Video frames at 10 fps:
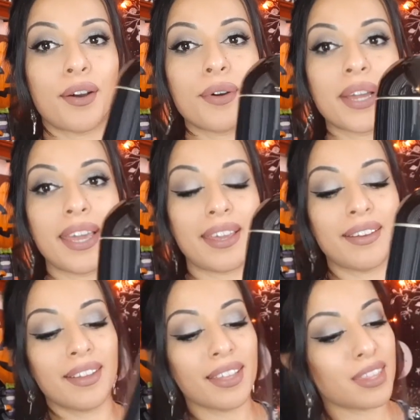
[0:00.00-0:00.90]
Okay,
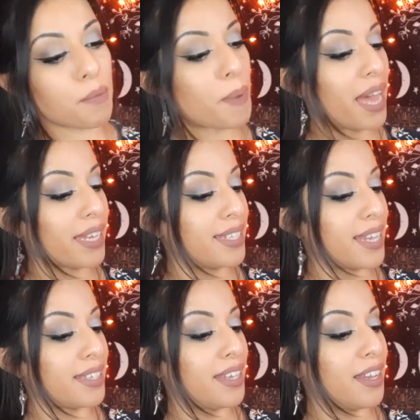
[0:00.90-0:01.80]
the back
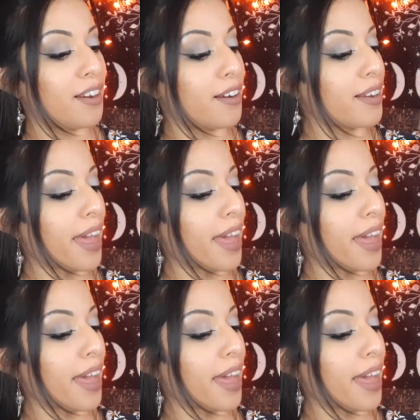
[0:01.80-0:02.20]
says here,